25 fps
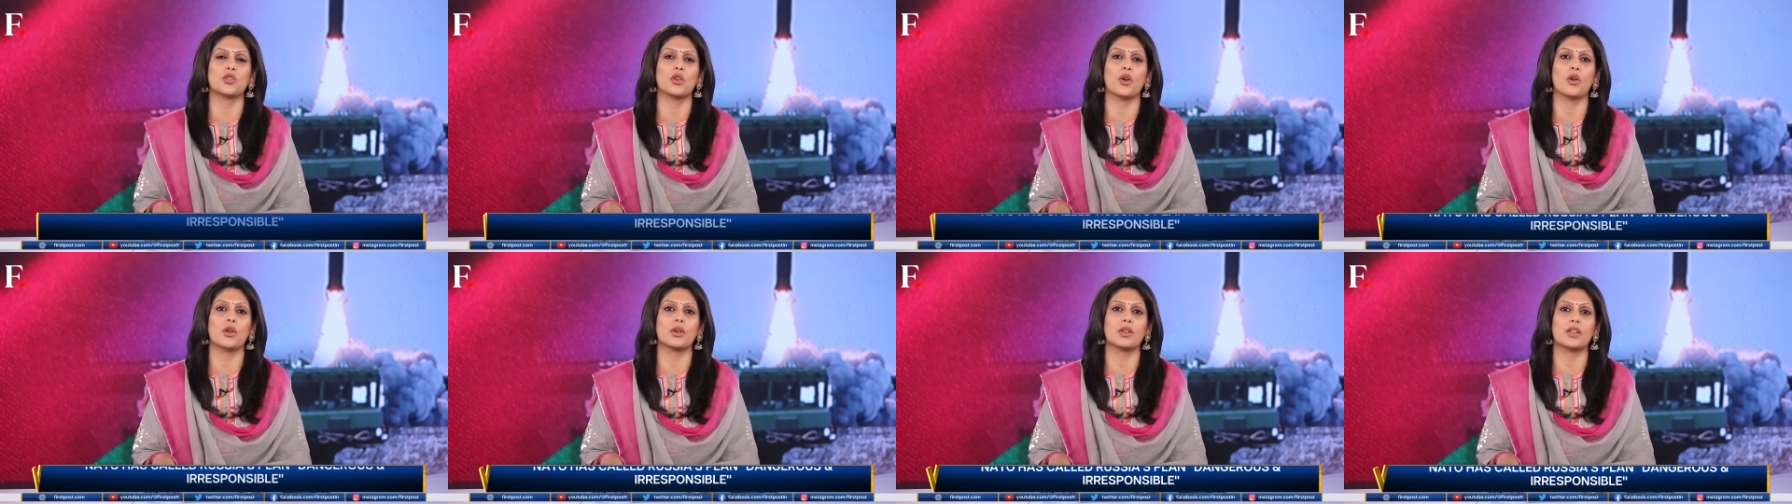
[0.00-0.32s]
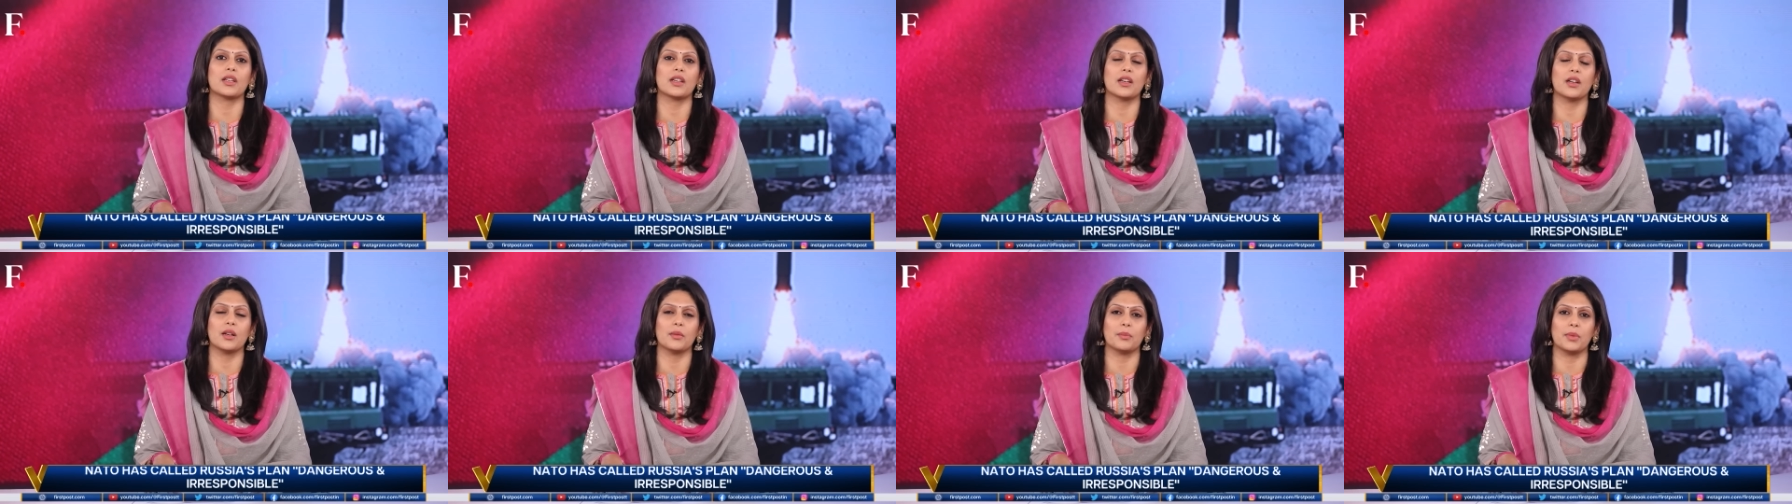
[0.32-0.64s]
John
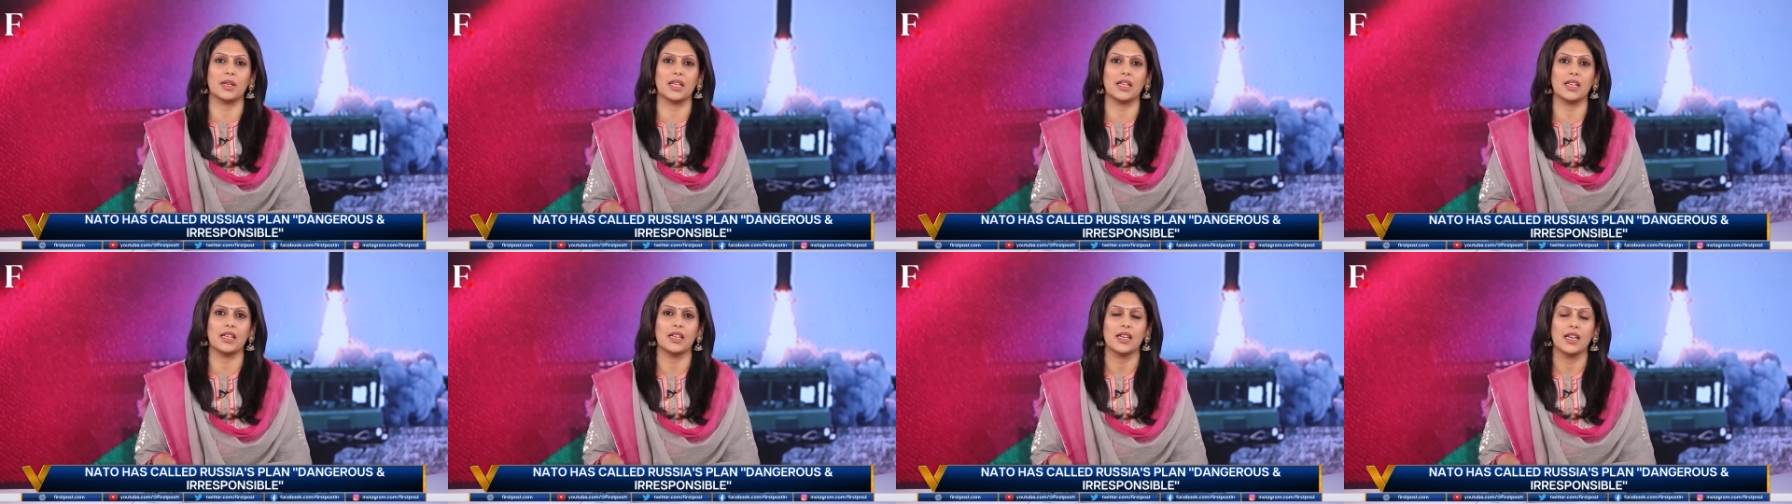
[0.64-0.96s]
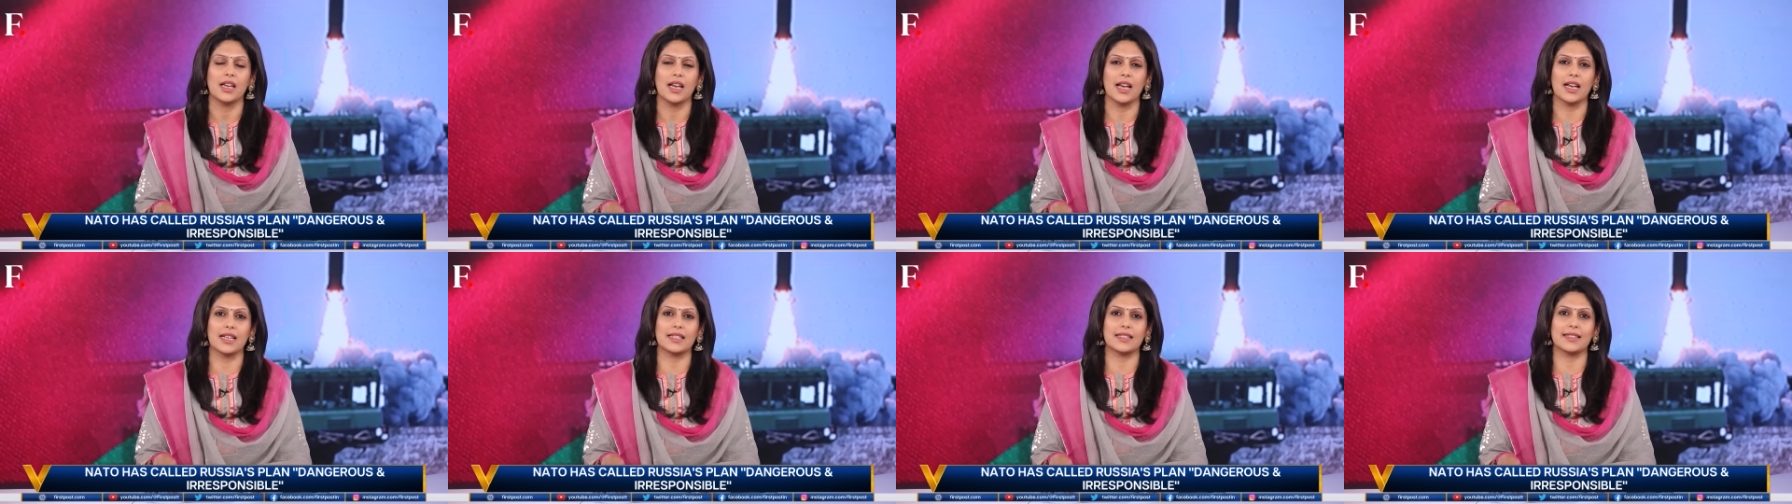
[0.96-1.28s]
Kirby
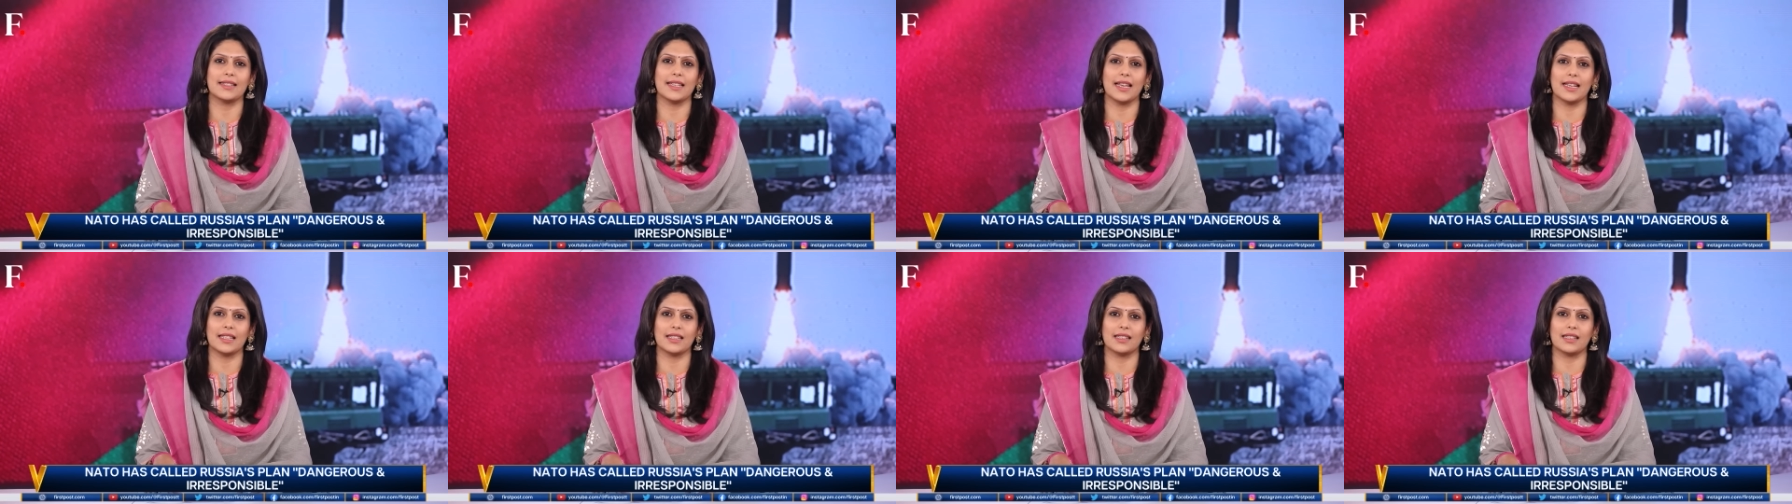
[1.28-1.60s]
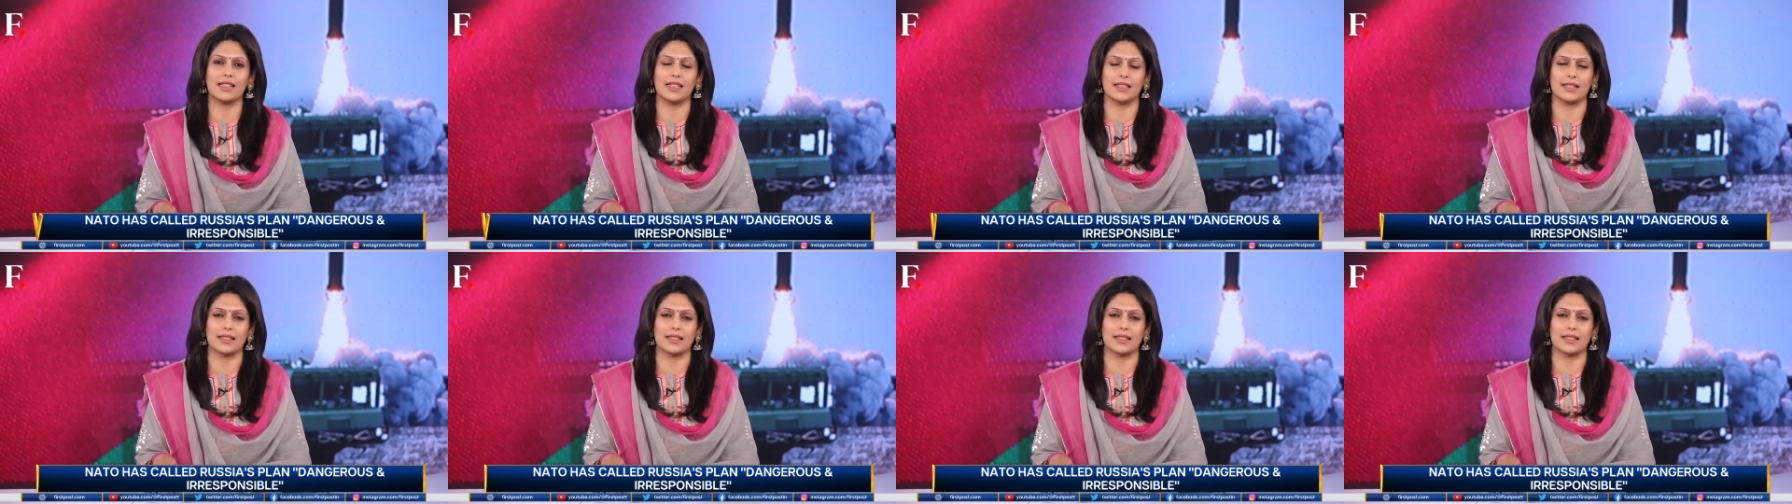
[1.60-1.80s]
has said